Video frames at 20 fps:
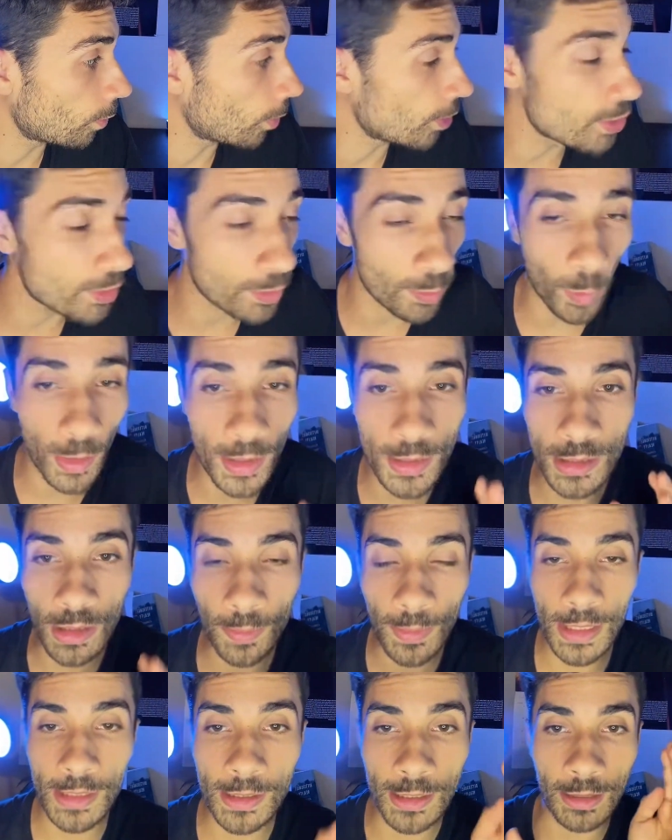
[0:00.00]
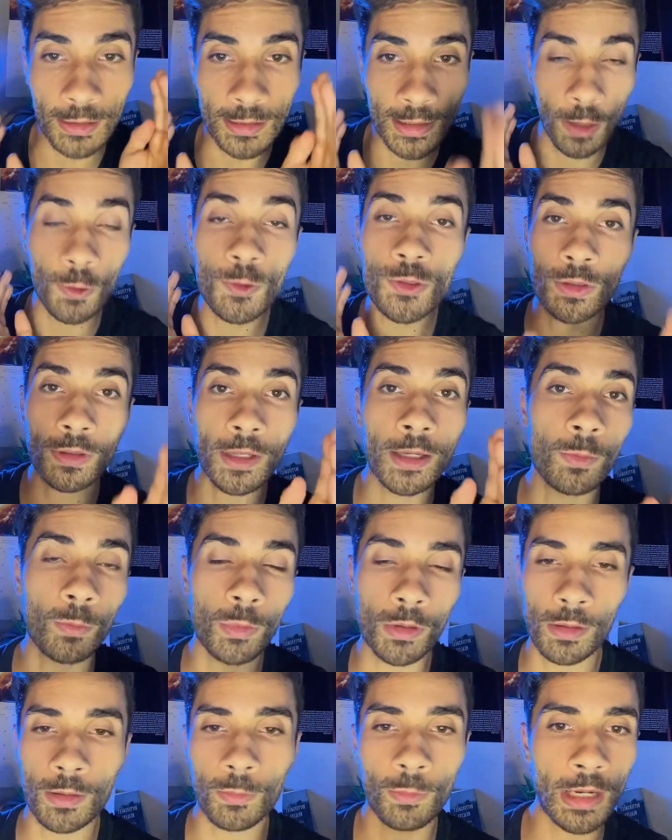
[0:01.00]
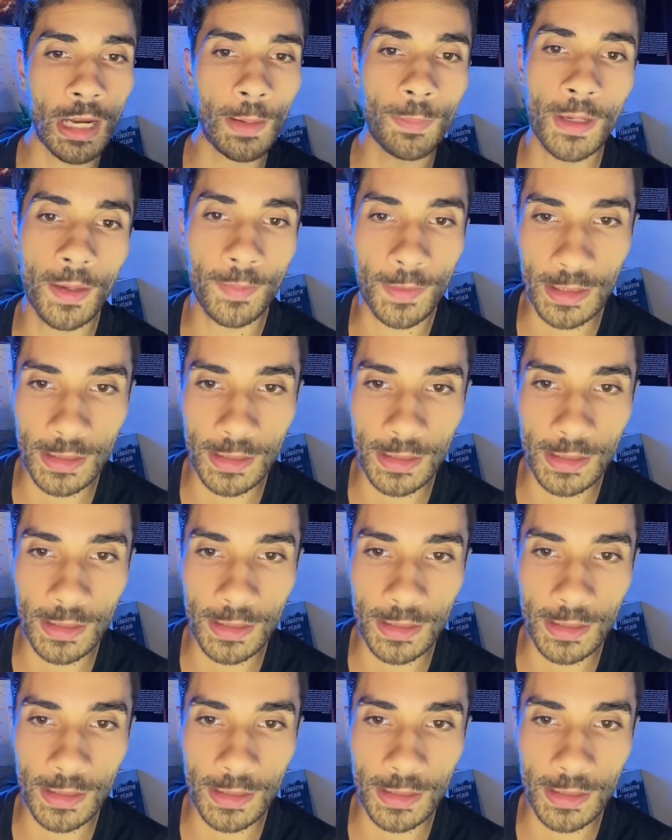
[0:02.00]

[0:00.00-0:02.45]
when somebody tells you, like what happened